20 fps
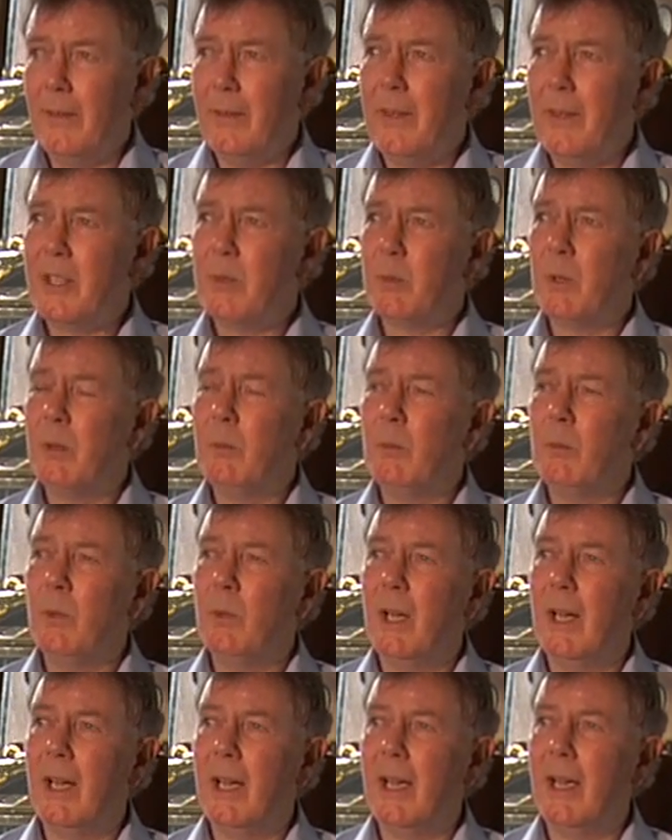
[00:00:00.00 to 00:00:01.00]
This one,
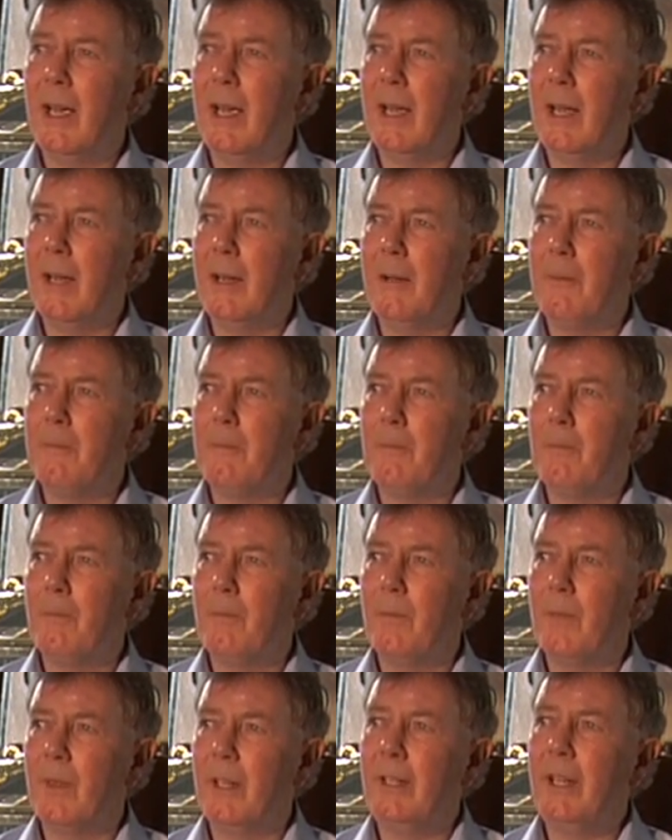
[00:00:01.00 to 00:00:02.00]
the
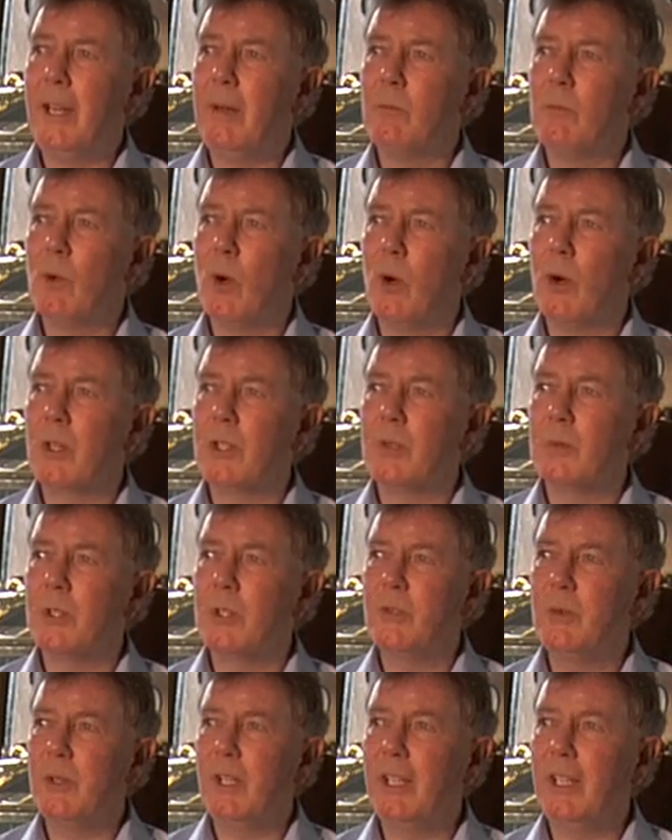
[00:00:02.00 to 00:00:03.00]
name Rox
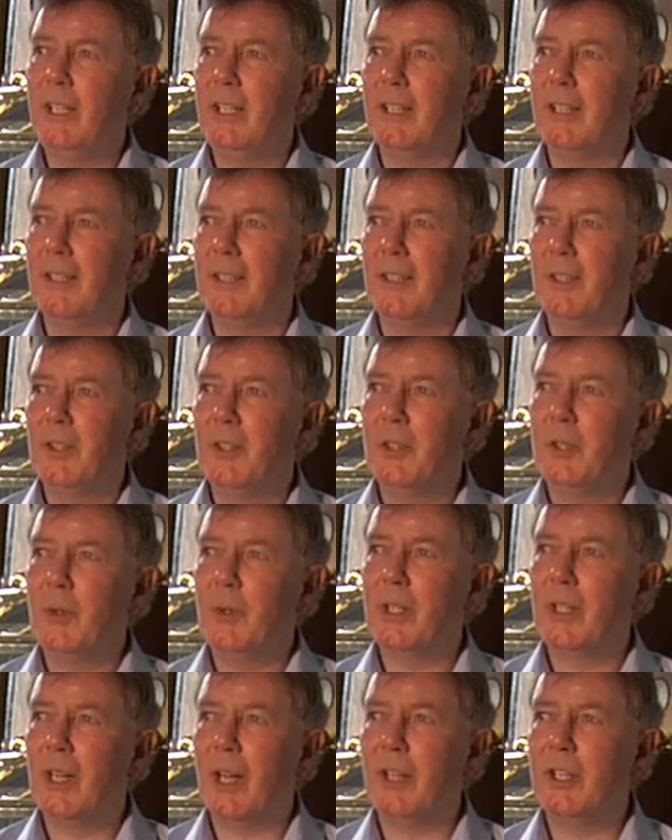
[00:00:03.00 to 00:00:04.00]
was really to
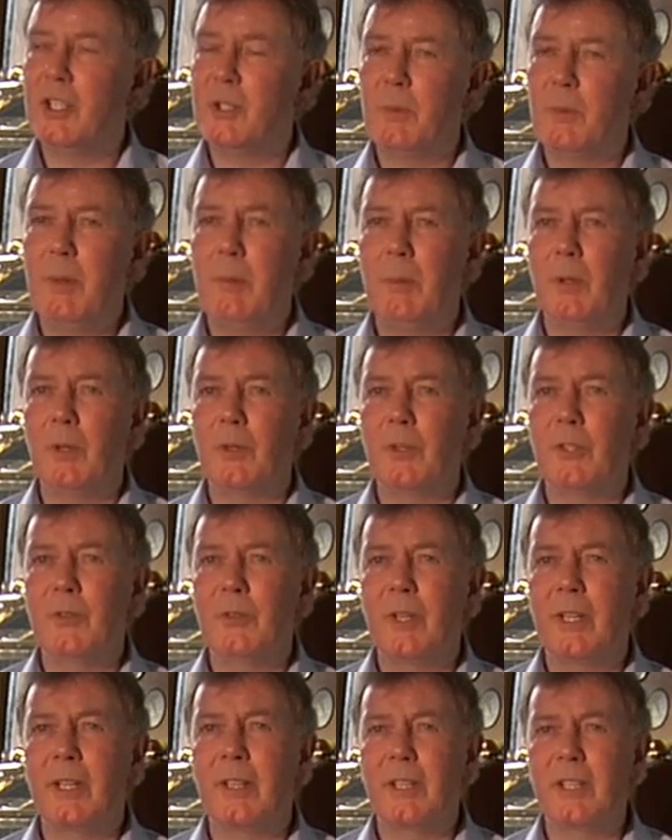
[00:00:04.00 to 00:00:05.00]
encourage people to
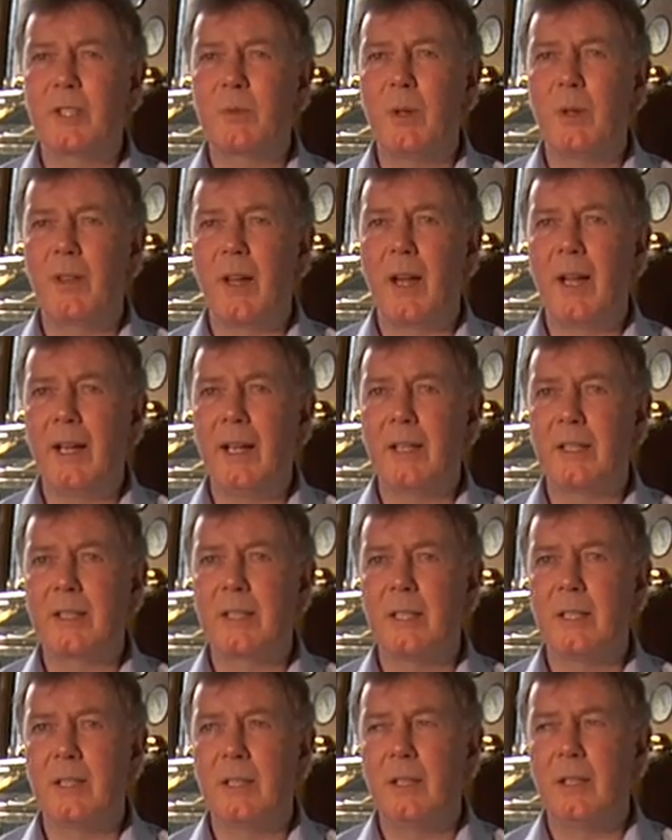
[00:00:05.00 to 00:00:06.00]
drink this with
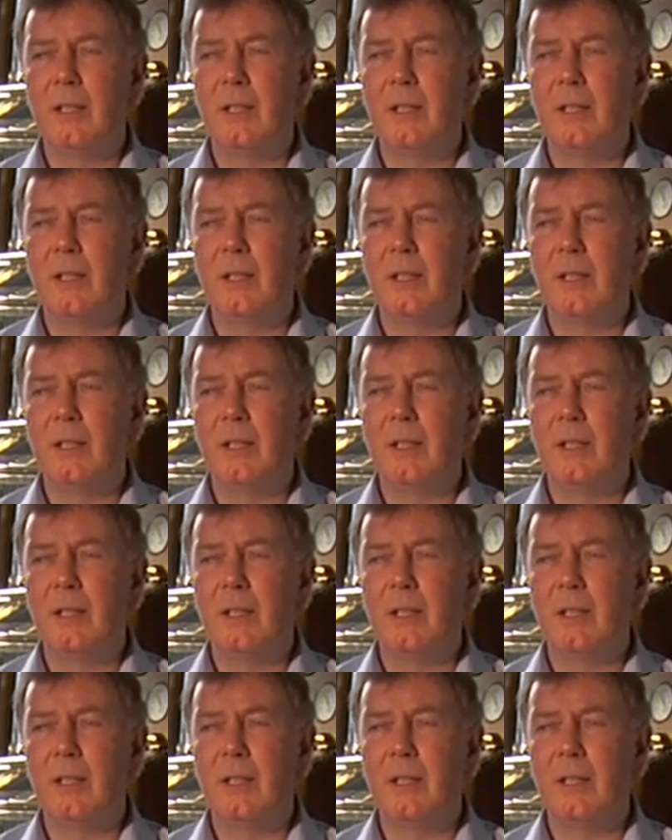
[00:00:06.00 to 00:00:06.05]
ice.